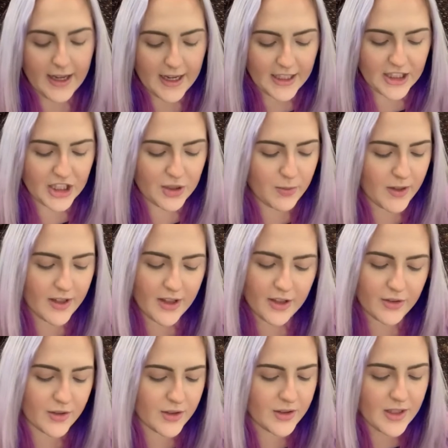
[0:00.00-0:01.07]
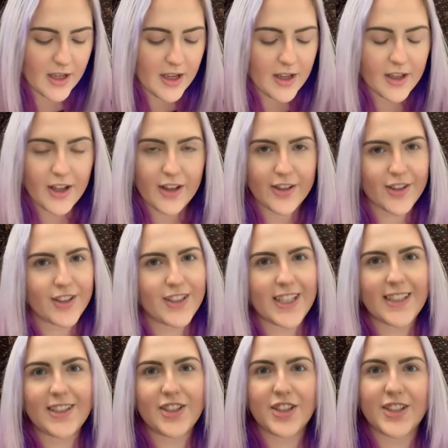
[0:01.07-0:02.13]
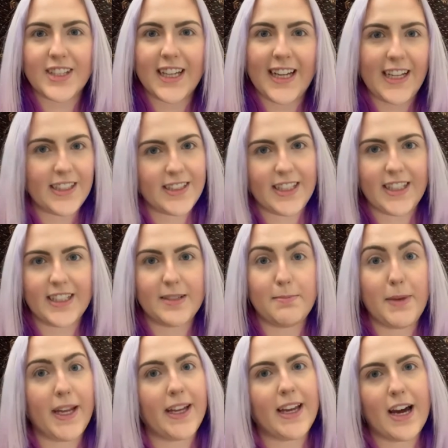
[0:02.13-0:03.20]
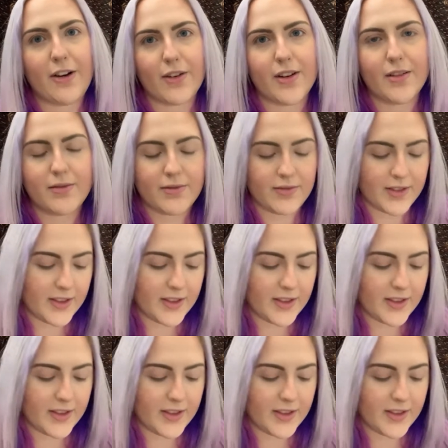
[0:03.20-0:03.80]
It's just one of those colors that's just easy to make out of.